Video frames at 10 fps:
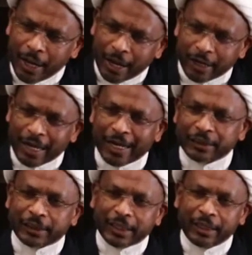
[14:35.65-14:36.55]
And
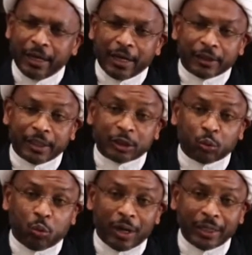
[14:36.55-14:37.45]
lastly, this
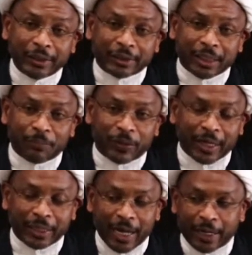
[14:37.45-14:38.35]
was
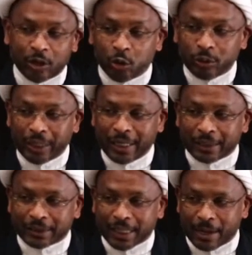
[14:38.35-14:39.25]
something not only
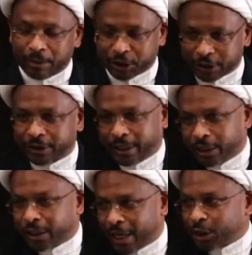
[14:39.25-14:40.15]
establishes an
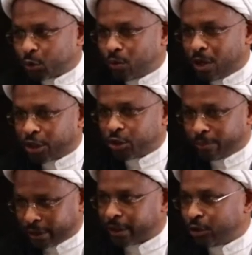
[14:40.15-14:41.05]
intellectual
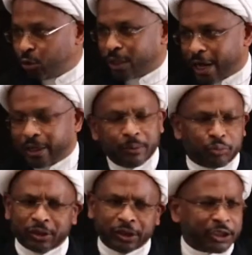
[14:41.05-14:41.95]
argument that you and I can
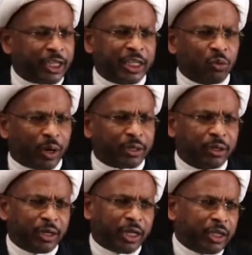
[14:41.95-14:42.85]
present to
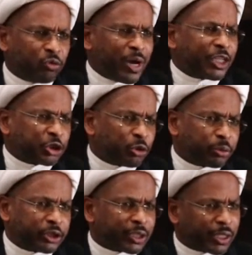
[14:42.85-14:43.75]
anyone. Any rational
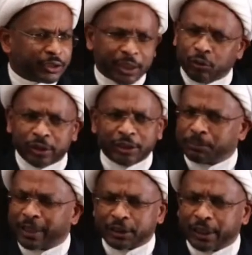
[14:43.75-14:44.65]
person can say, well, this
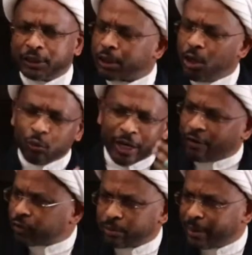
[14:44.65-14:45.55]
makes sense. We
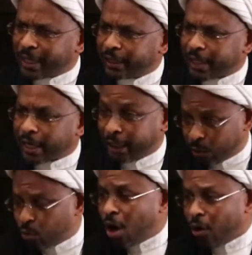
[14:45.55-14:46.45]
have to be making taqlid.
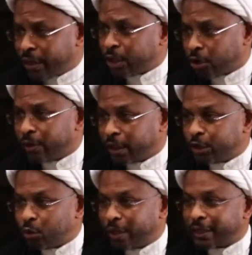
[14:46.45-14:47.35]
We're already currently
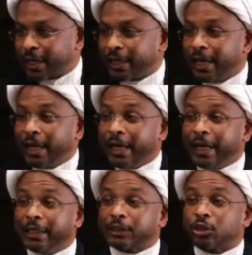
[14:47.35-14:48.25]
doing that.
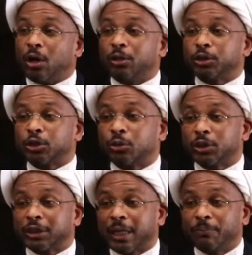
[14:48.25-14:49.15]
It's also
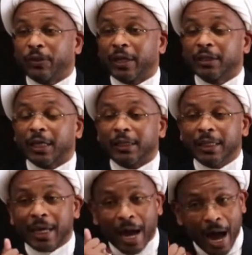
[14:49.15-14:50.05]
something that
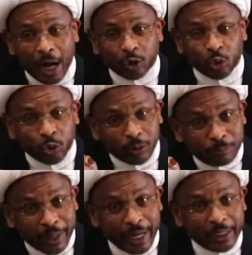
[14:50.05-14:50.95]
the Ahlul
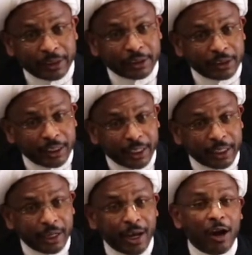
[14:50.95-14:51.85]
Bayt did